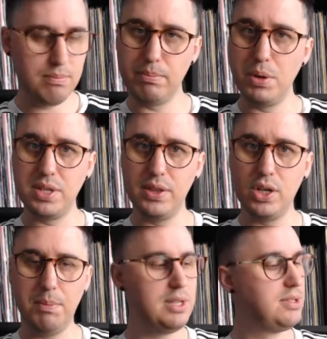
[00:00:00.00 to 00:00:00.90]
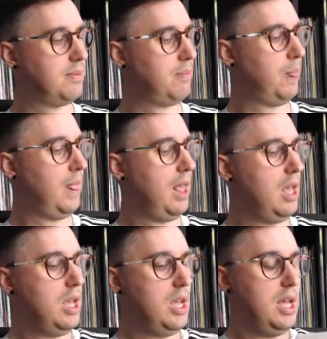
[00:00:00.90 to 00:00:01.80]
post in the comments.
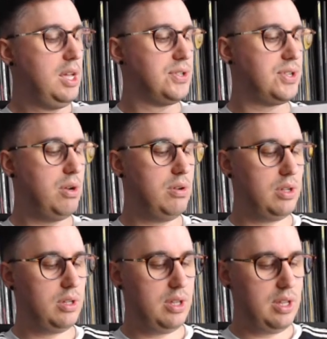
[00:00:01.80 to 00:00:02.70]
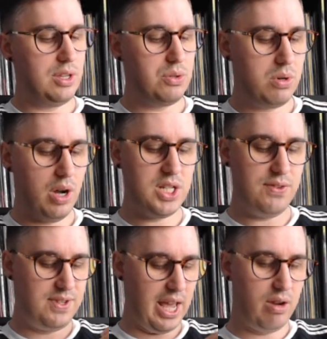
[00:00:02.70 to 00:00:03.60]
So there's all kinds
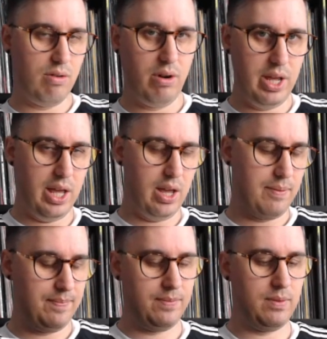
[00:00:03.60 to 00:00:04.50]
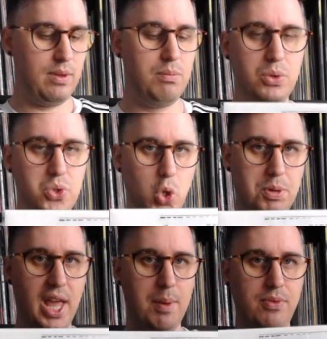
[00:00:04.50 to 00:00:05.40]
of data on here, and we'll talk
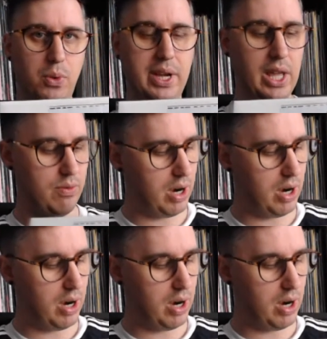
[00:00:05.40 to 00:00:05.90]
about that before we get the